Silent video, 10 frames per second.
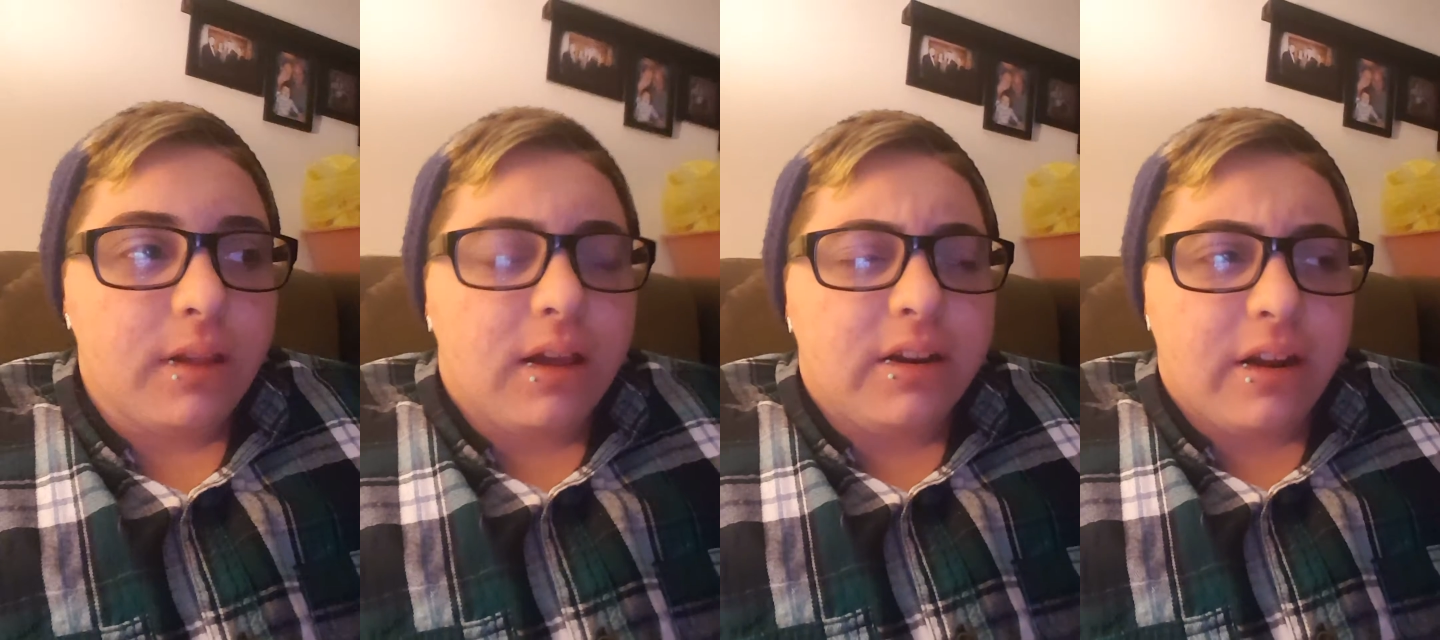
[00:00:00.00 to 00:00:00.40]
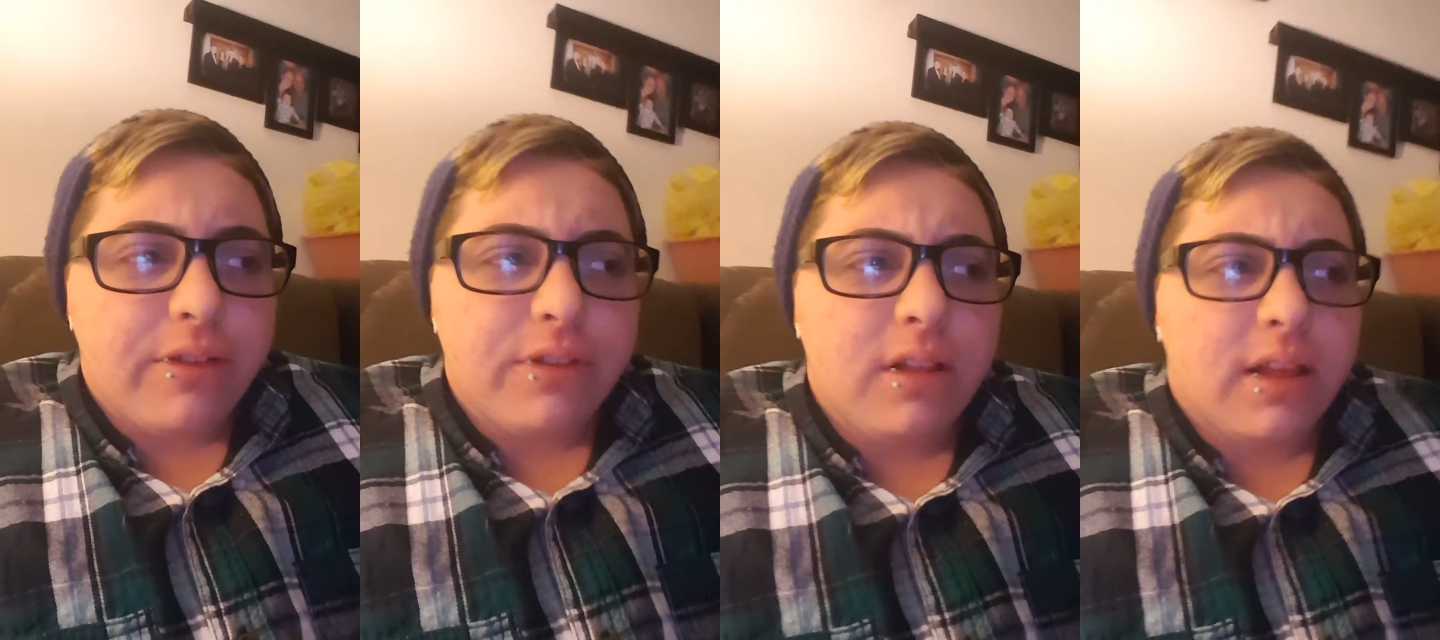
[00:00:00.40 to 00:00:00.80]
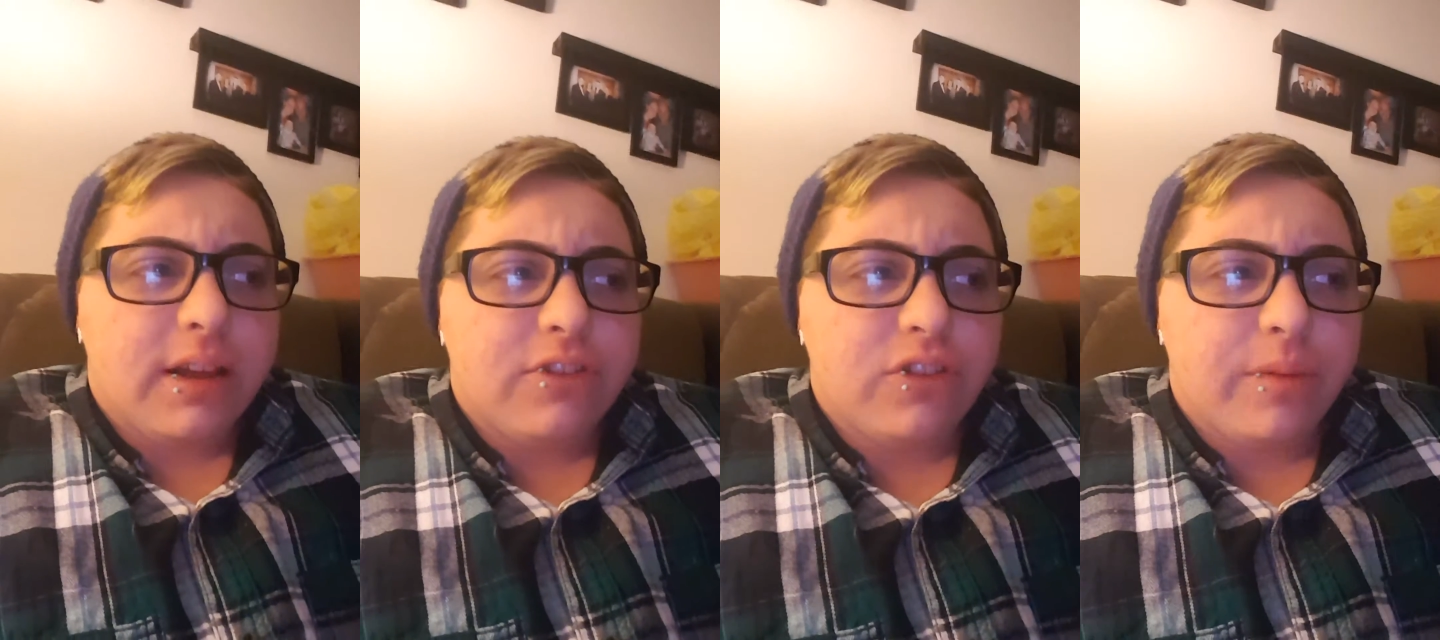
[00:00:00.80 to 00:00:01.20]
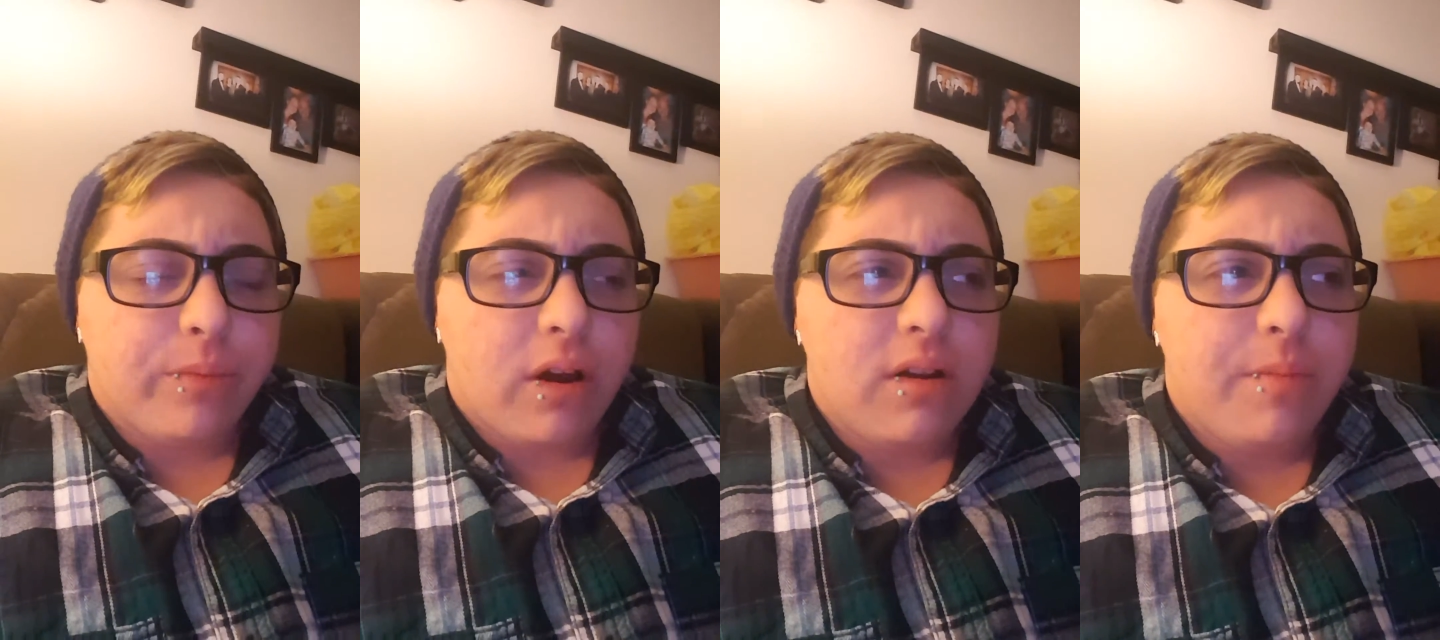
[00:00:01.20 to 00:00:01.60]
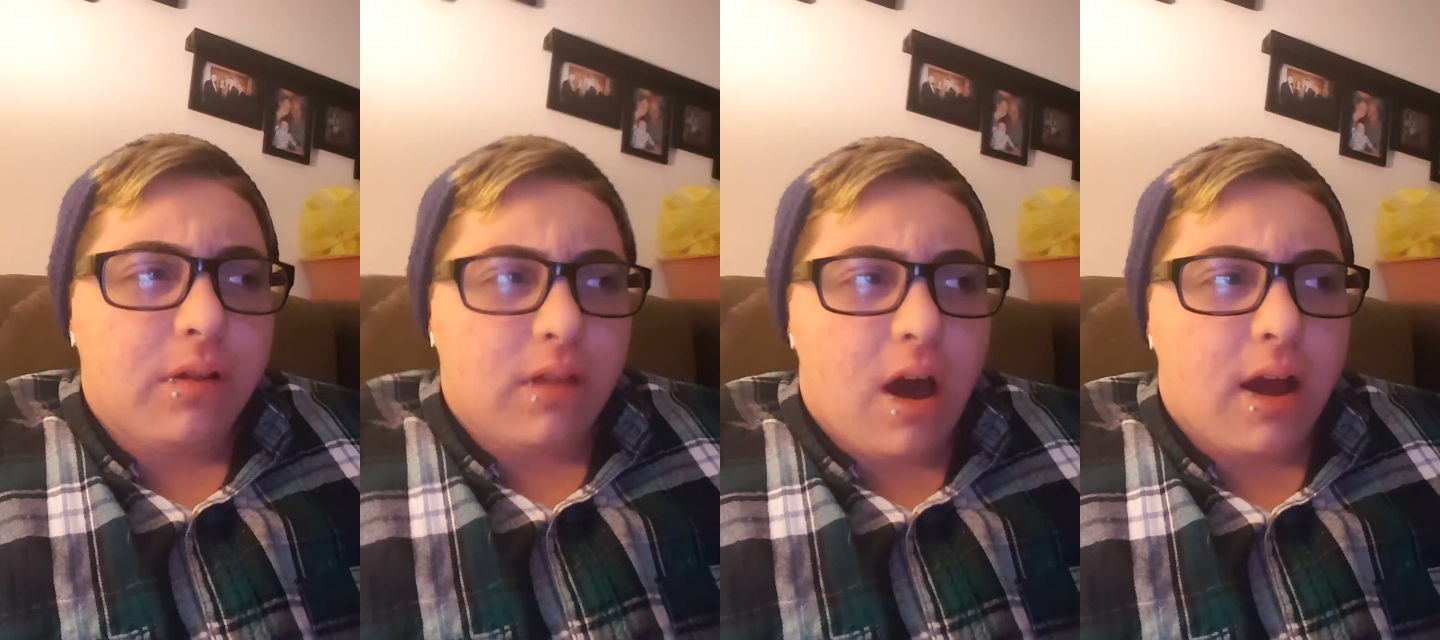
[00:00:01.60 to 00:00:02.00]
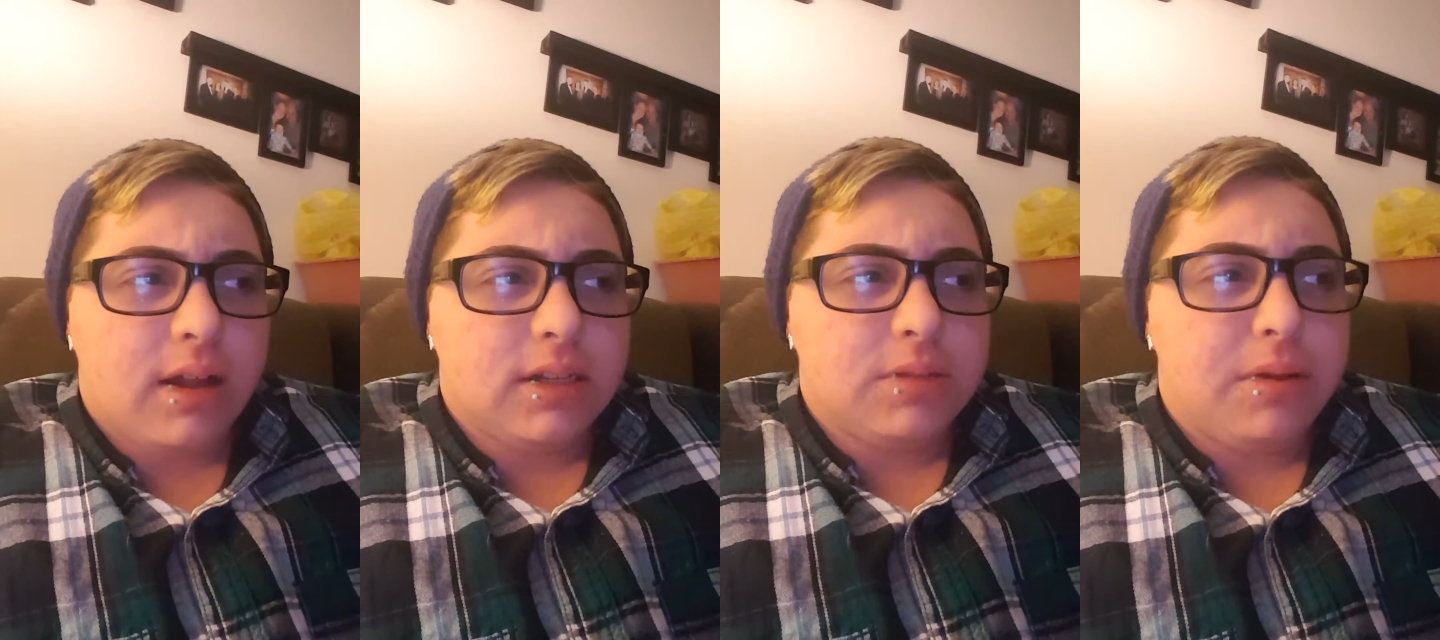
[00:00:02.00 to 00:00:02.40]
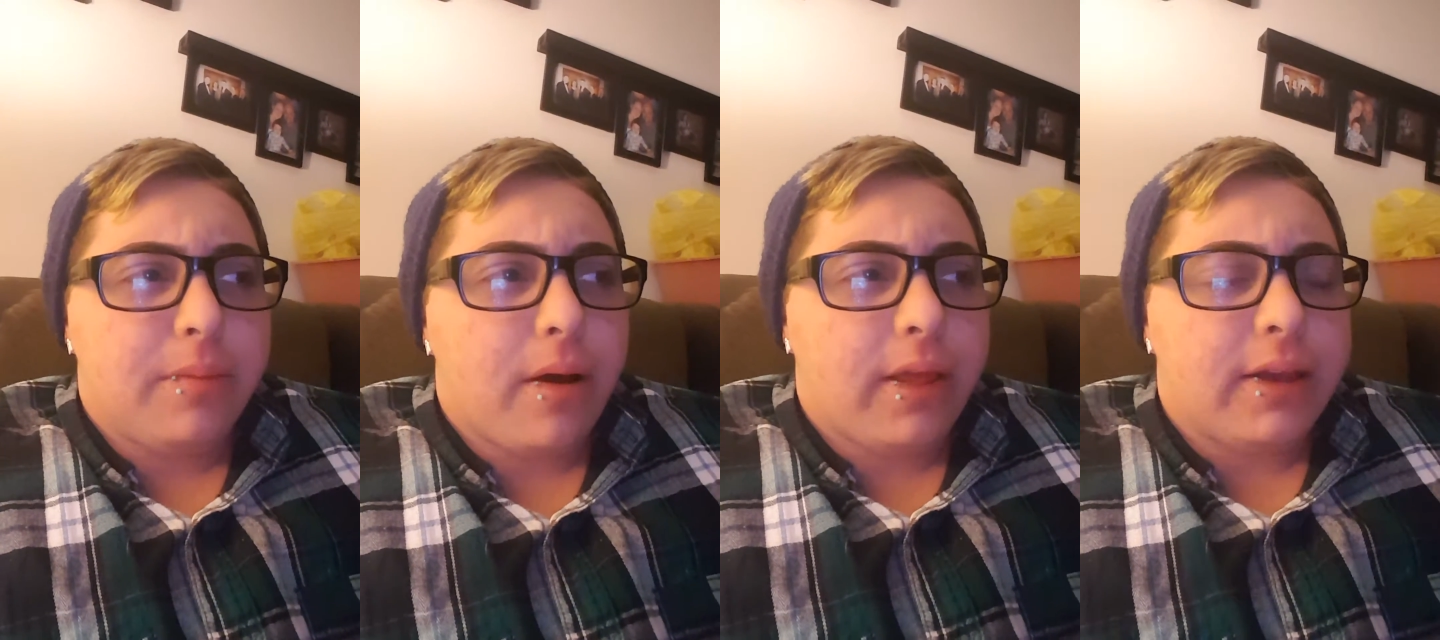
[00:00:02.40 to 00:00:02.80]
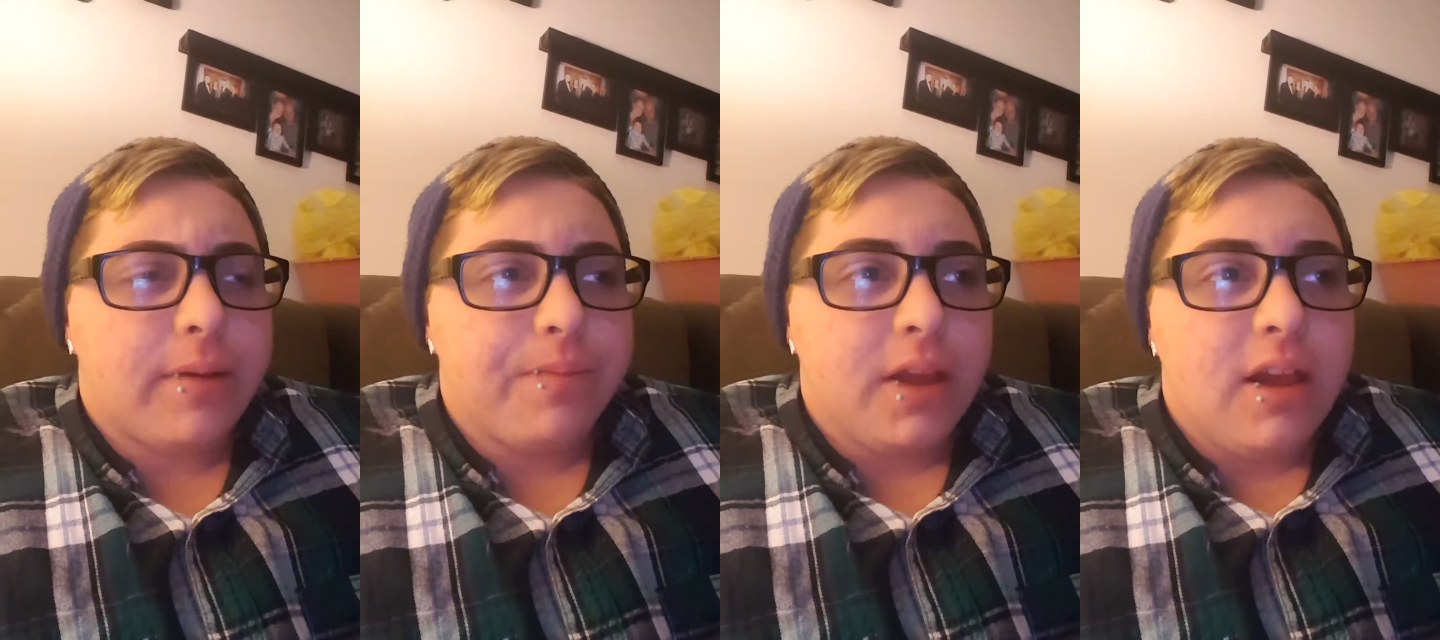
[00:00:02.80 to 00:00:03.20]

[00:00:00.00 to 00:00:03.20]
and another thing, like it brought up a lot to me about like